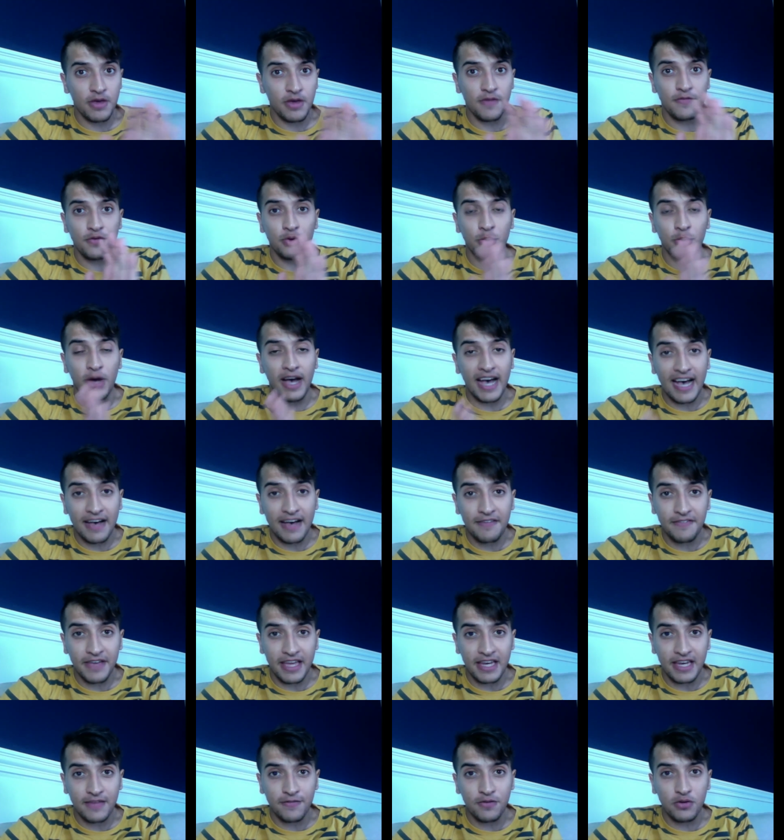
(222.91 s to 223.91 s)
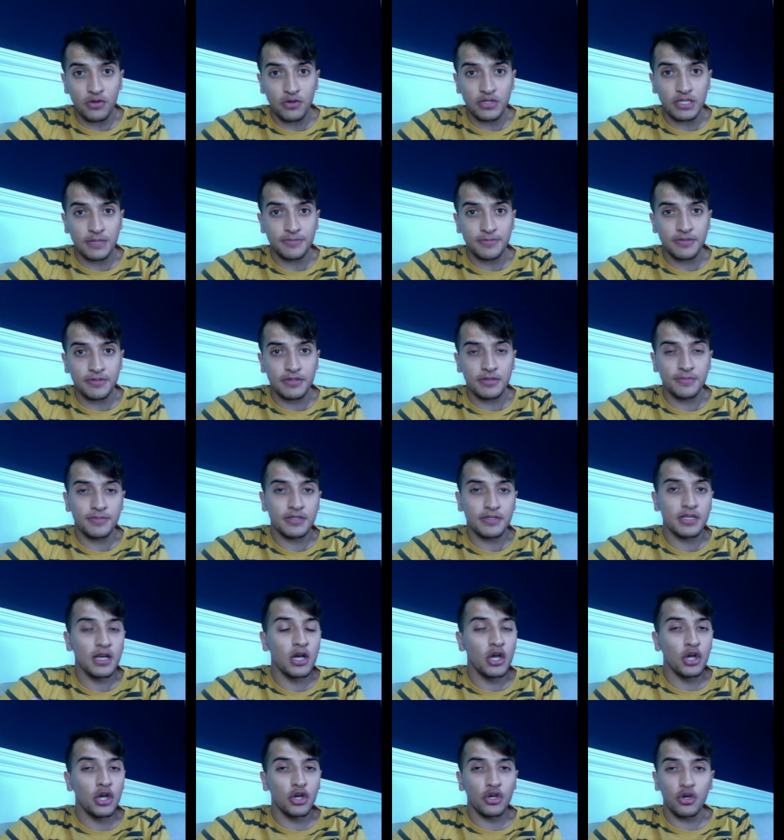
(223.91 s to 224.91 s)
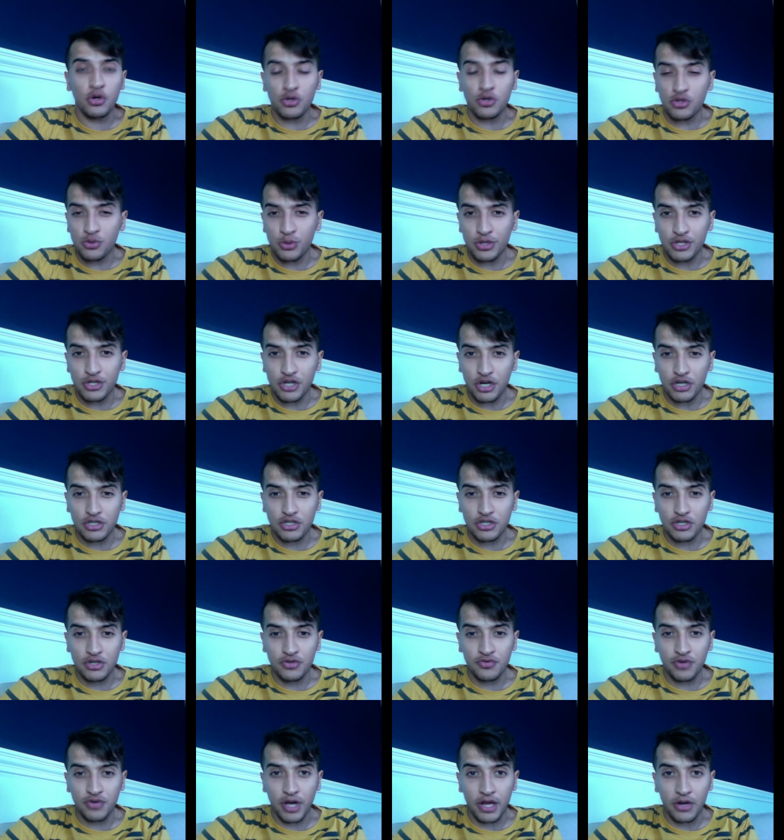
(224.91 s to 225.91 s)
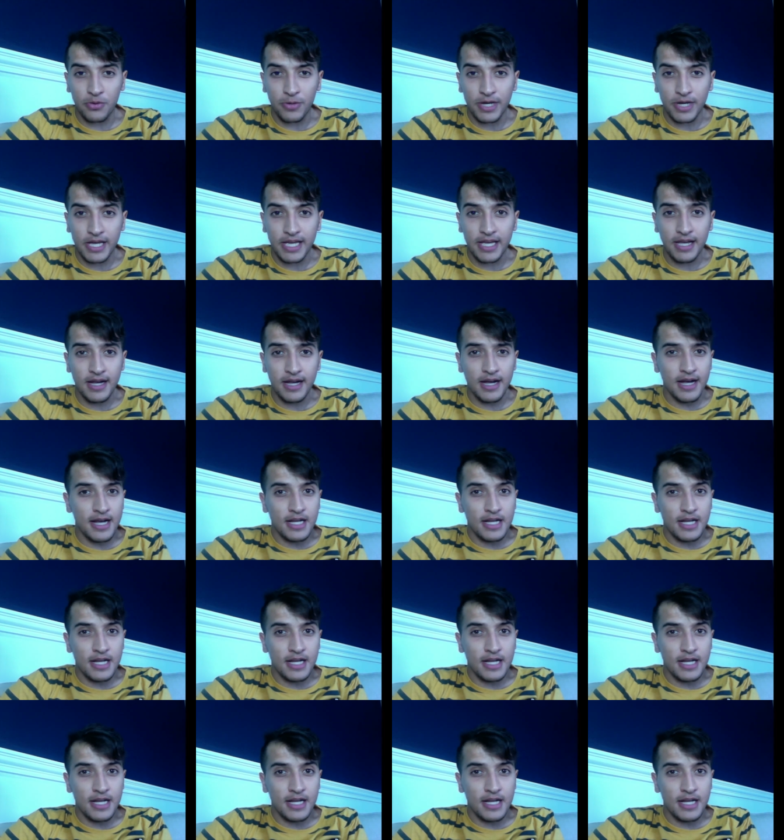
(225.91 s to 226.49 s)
If you have any flu symptoms, go to a doctor right away.